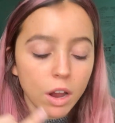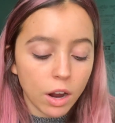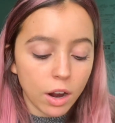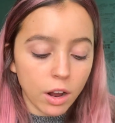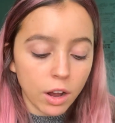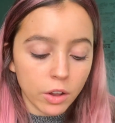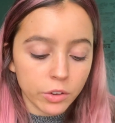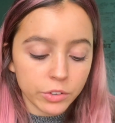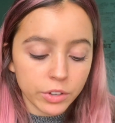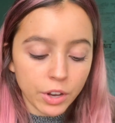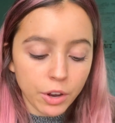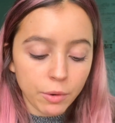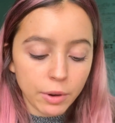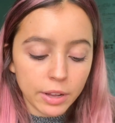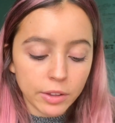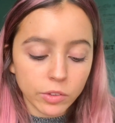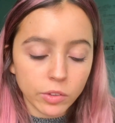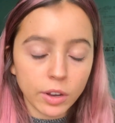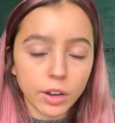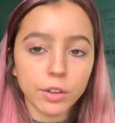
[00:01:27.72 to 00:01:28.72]
Also,
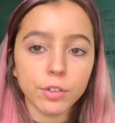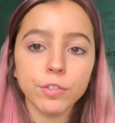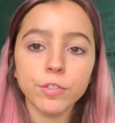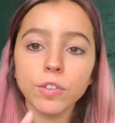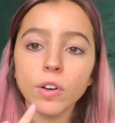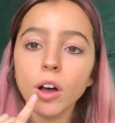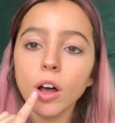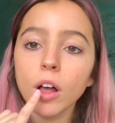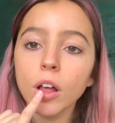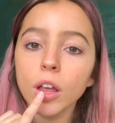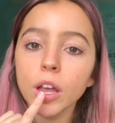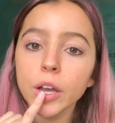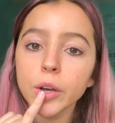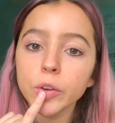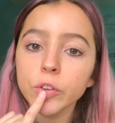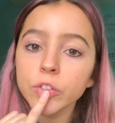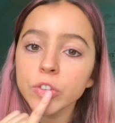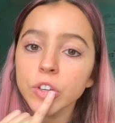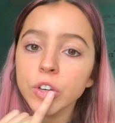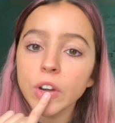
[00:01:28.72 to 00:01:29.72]
it's like fall. It
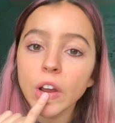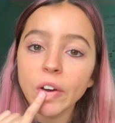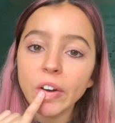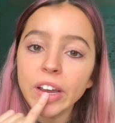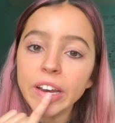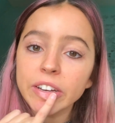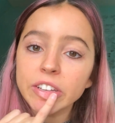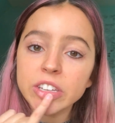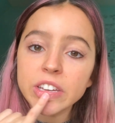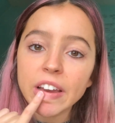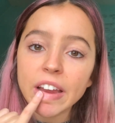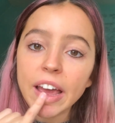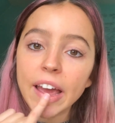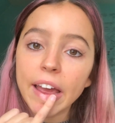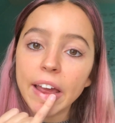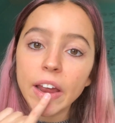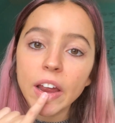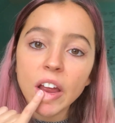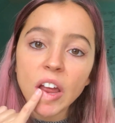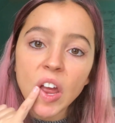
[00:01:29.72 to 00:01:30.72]
was snowing
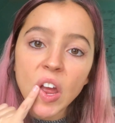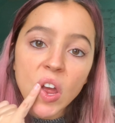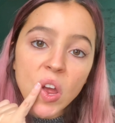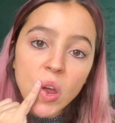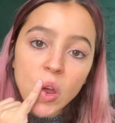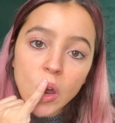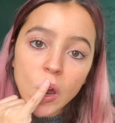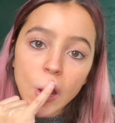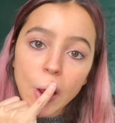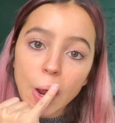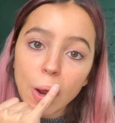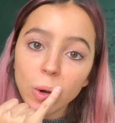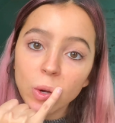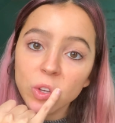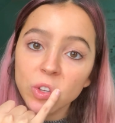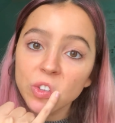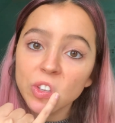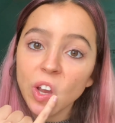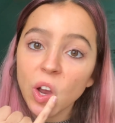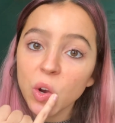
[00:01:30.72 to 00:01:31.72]
today. I
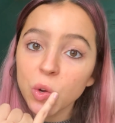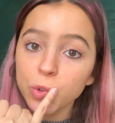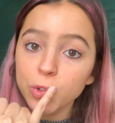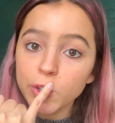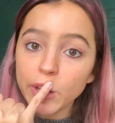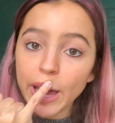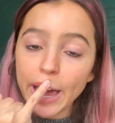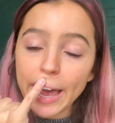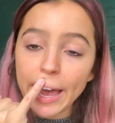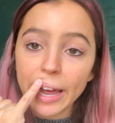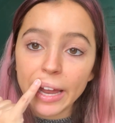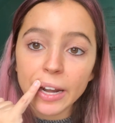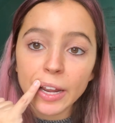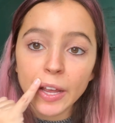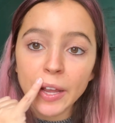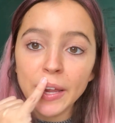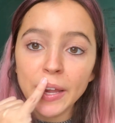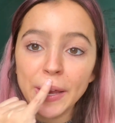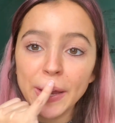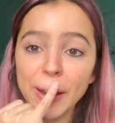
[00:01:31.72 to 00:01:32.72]
was so sad.
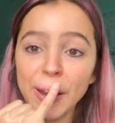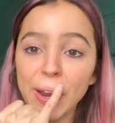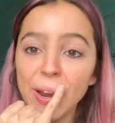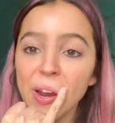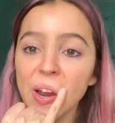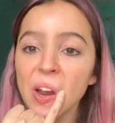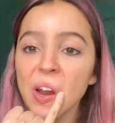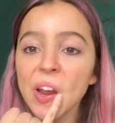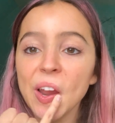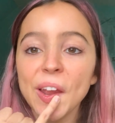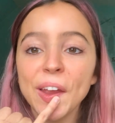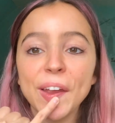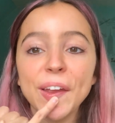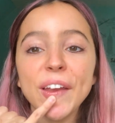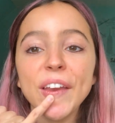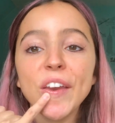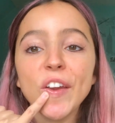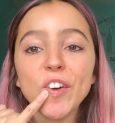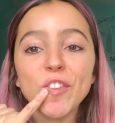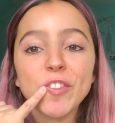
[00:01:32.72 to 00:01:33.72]

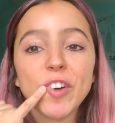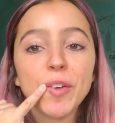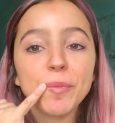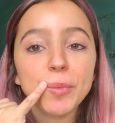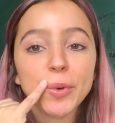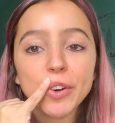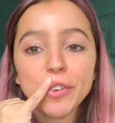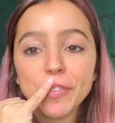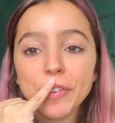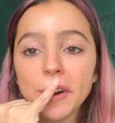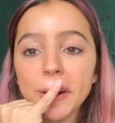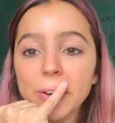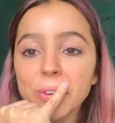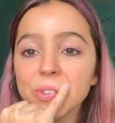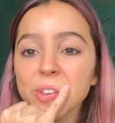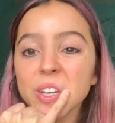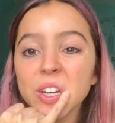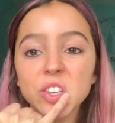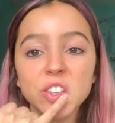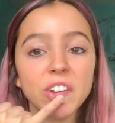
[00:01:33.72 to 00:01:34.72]
November 1st
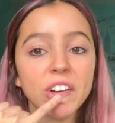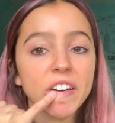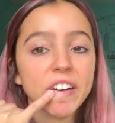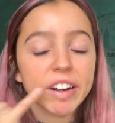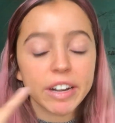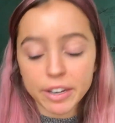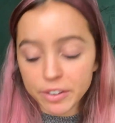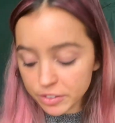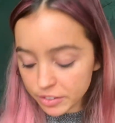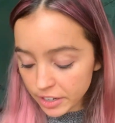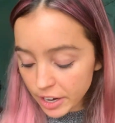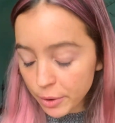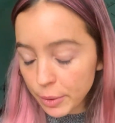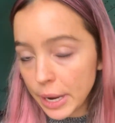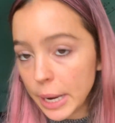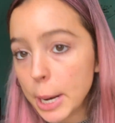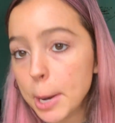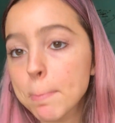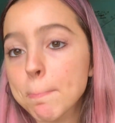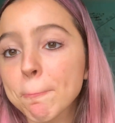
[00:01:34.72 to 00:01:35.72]
and it's already
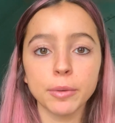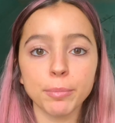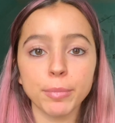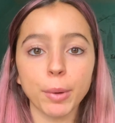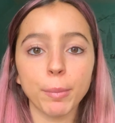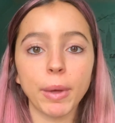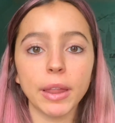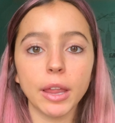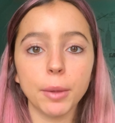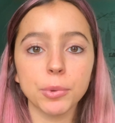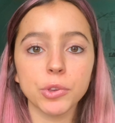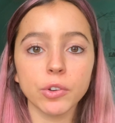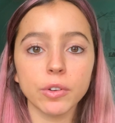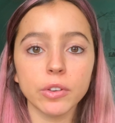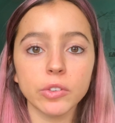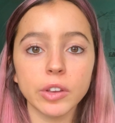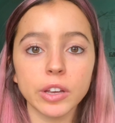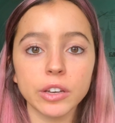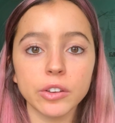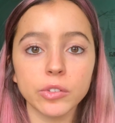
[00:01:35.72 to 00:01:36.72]
snowing, but my lips
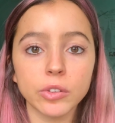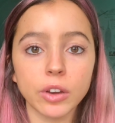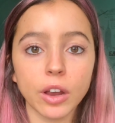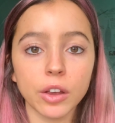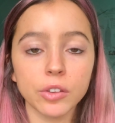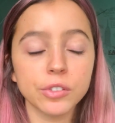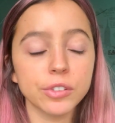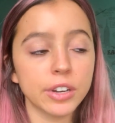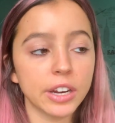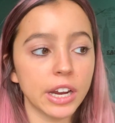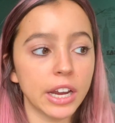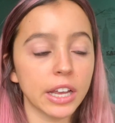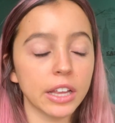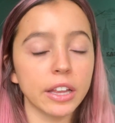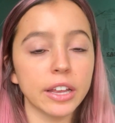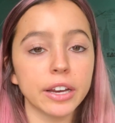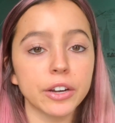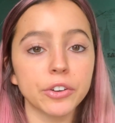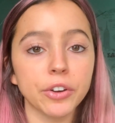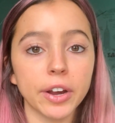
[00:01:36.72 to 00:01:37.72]
always get disgusting
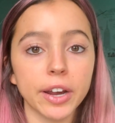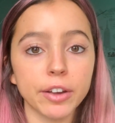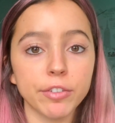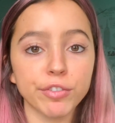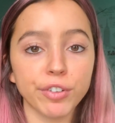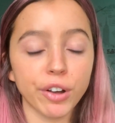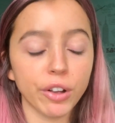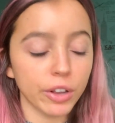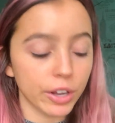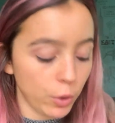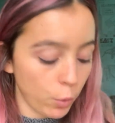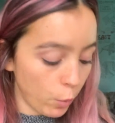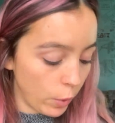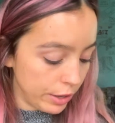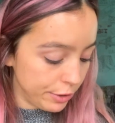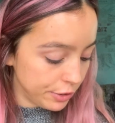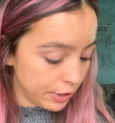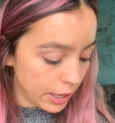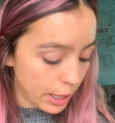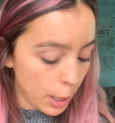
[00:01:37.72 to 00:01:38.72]
like during fall and
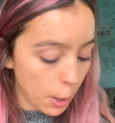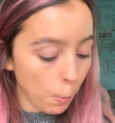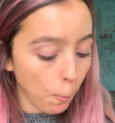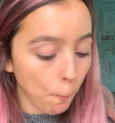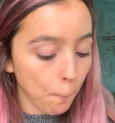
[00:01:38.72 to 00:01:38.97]
winter.